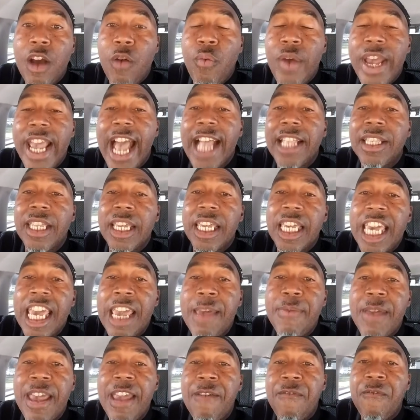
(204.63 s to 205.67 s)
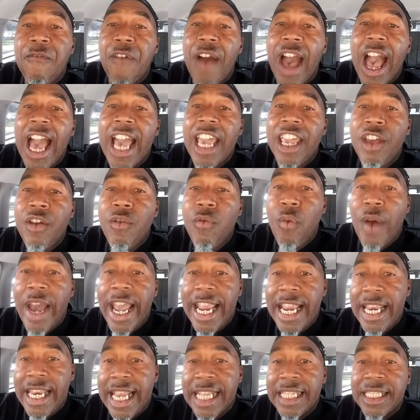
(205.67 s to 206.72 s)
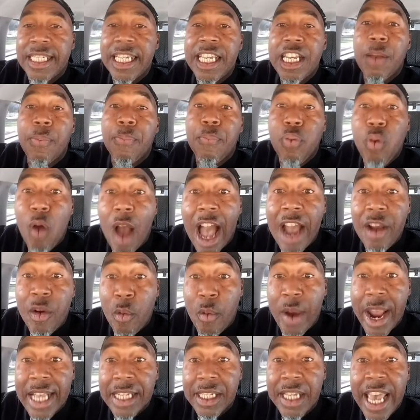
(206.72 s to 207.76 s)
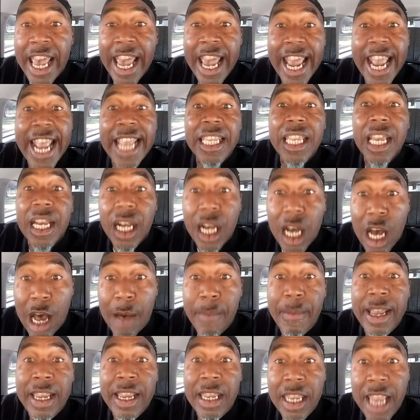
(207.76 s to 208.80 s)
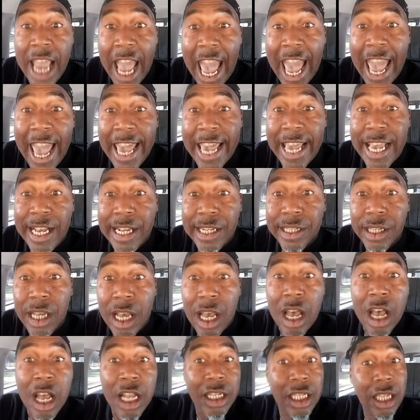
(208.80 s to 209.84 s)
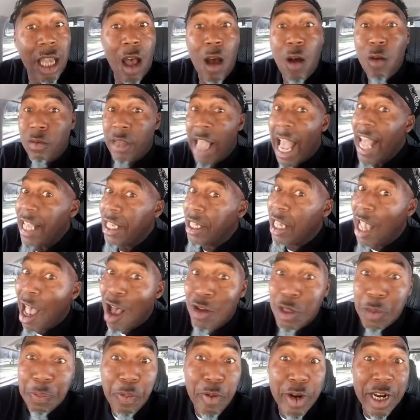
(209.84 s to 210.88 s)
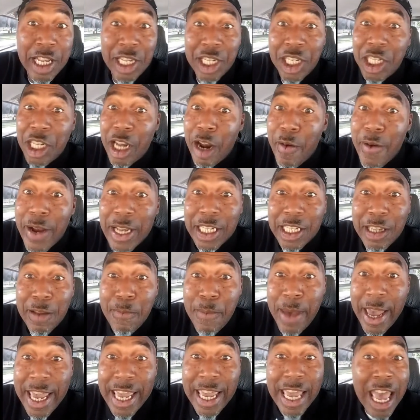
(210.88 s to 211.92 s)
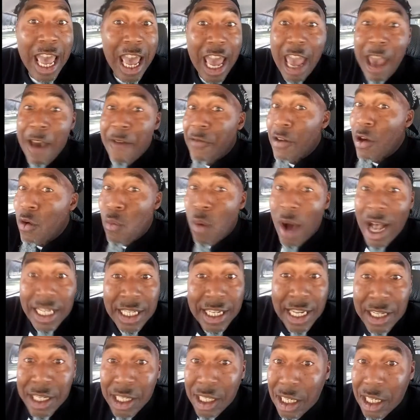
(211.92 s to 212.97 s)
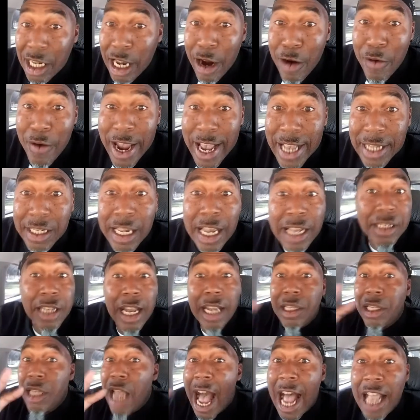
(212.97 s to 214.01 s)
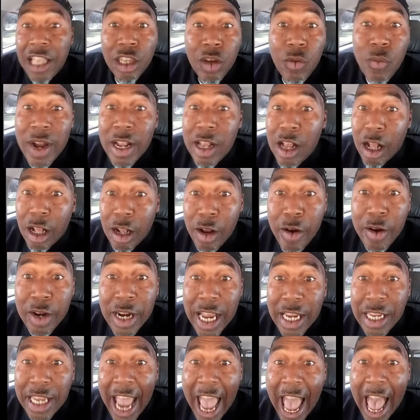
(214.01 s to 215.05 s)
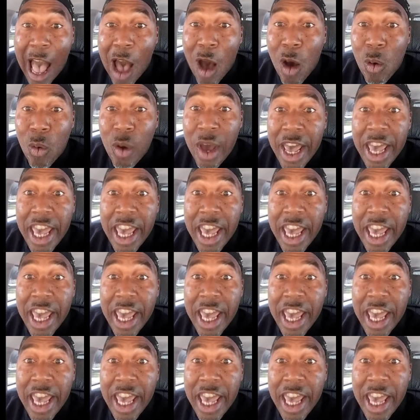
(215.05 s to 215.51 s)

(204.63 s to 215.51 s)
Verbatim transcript: we have to keep evaluating and see the progress in the coming days. So that sounds pretty serious to me. If it wasn't serious, the doctor would clear Nadal.